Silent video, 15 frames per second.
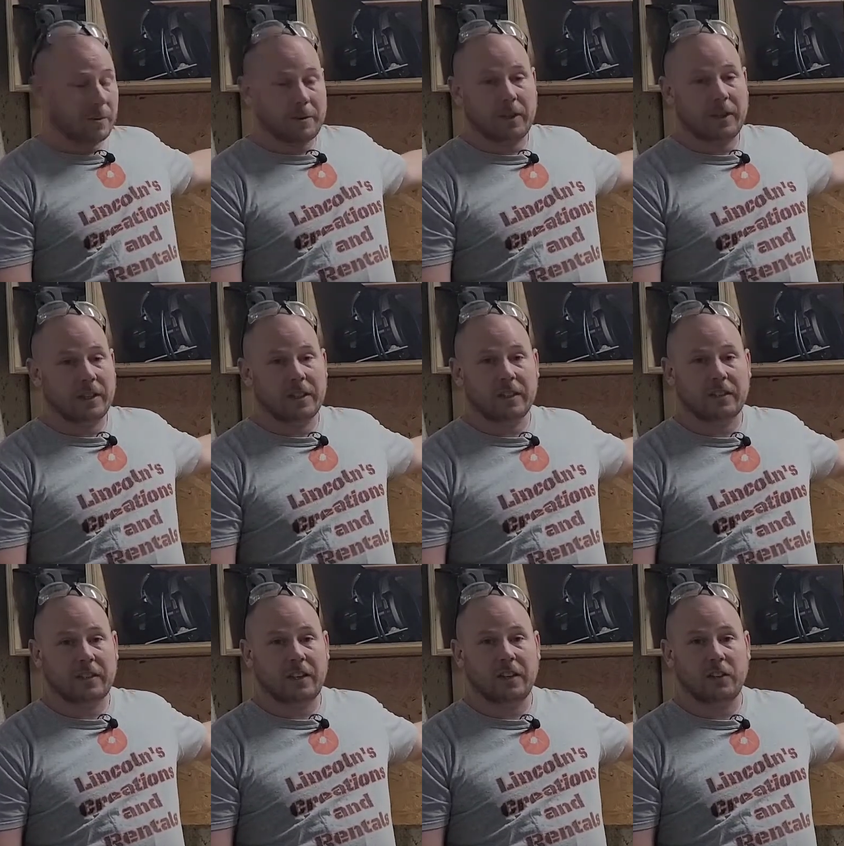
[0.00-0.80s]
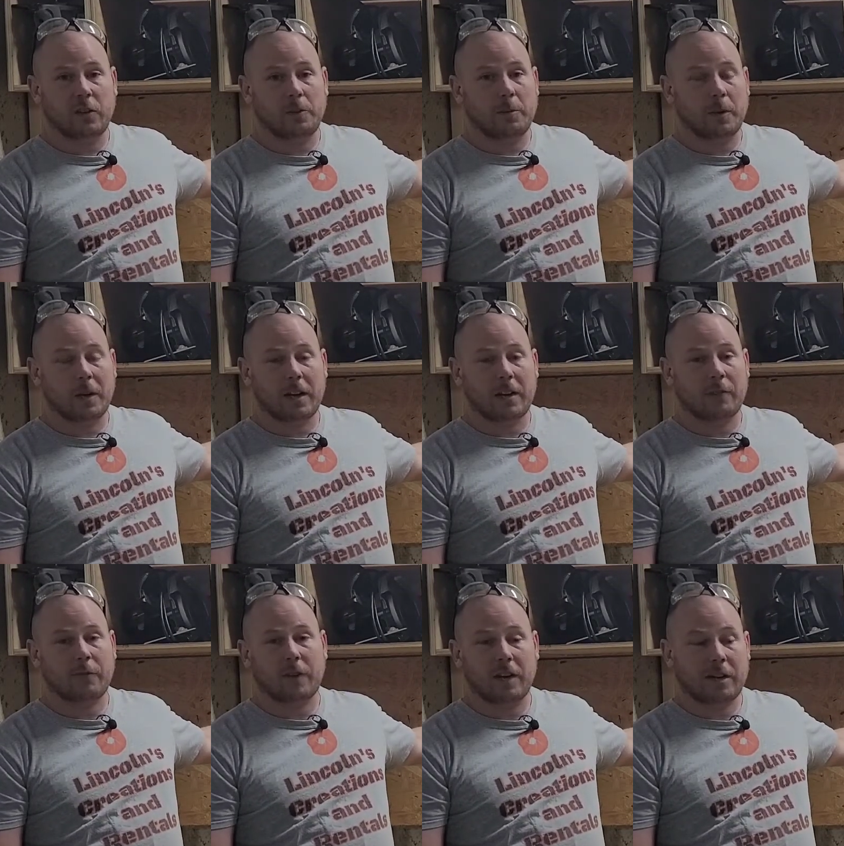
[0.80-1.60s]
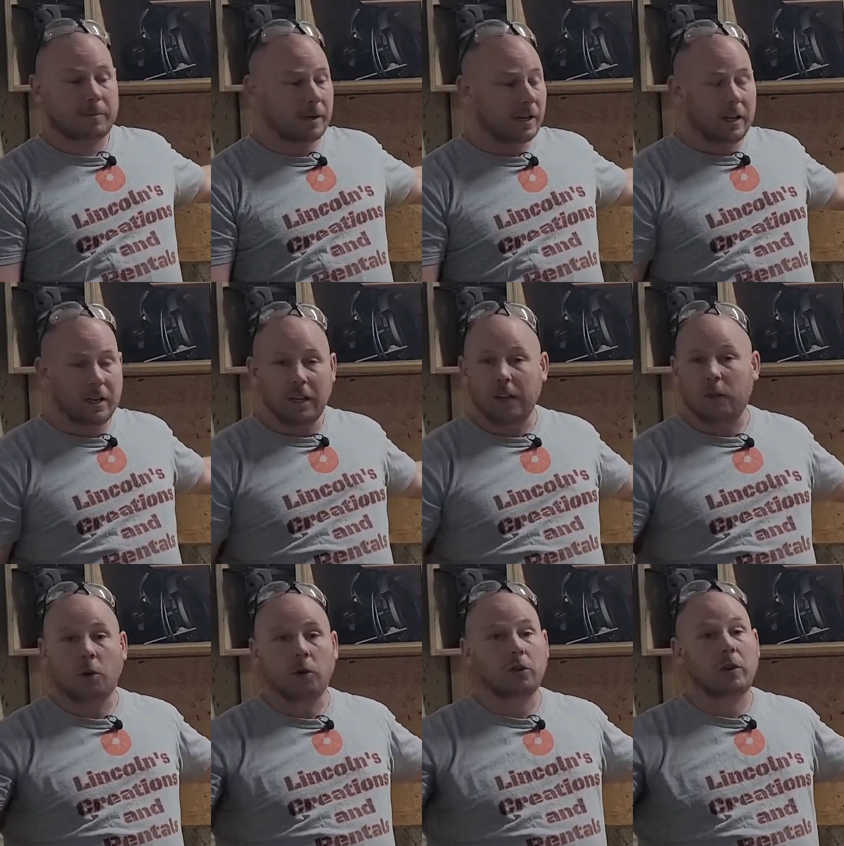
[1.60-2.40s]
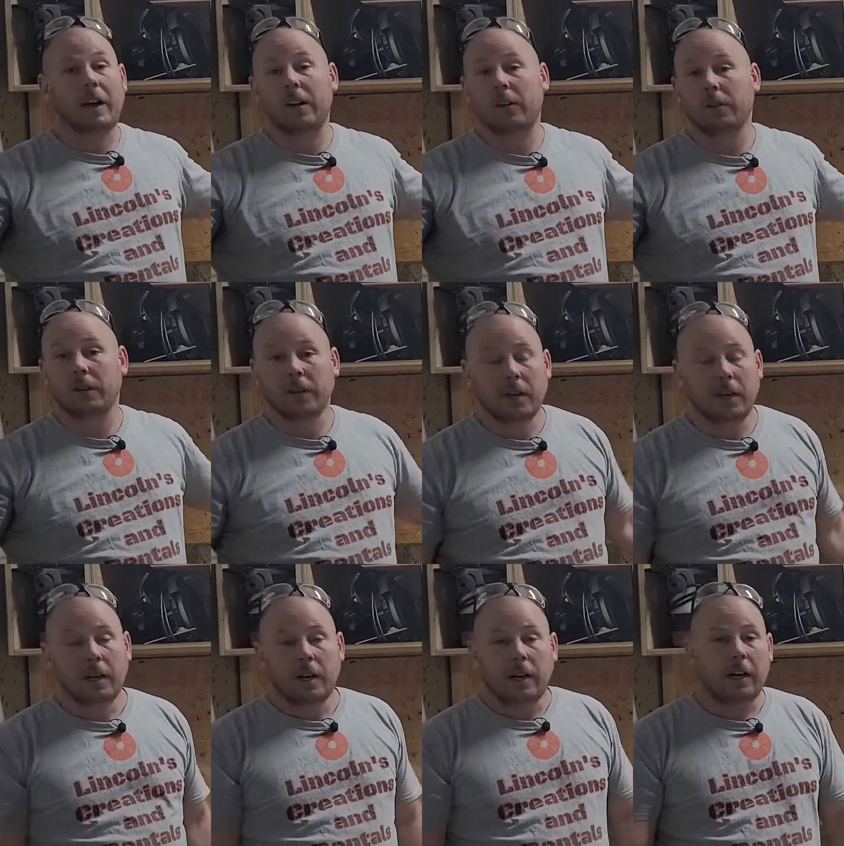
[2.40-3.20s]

Something like this could easily be put on a frame and rolled around.